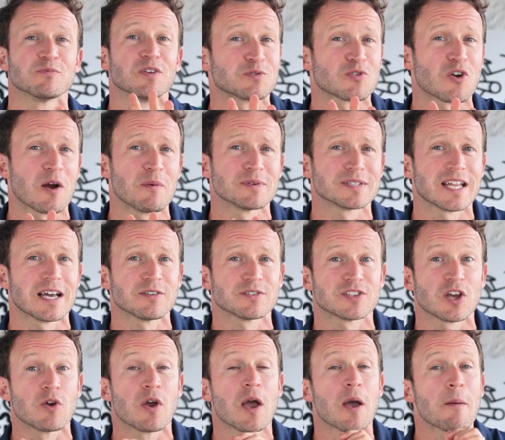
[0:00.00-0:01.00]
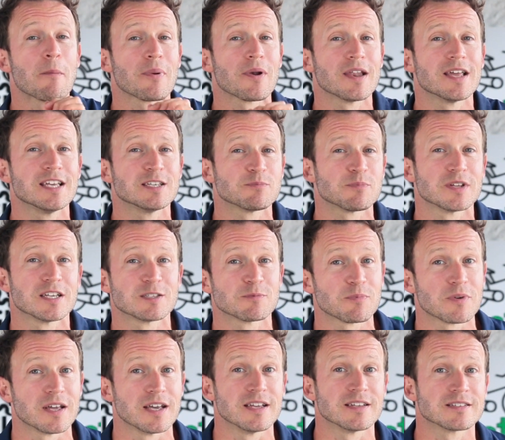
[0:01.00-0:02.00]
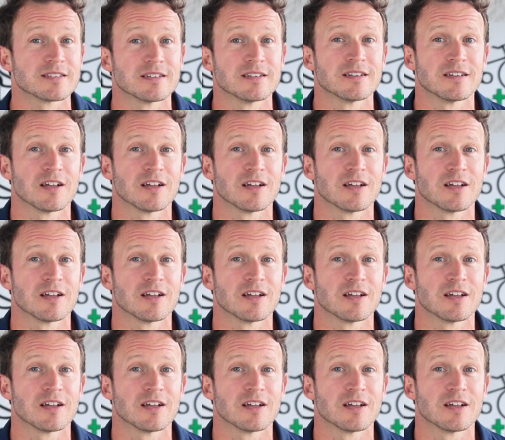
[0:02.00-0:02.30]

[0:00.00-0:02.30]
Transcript: subscribers now, so please, please, please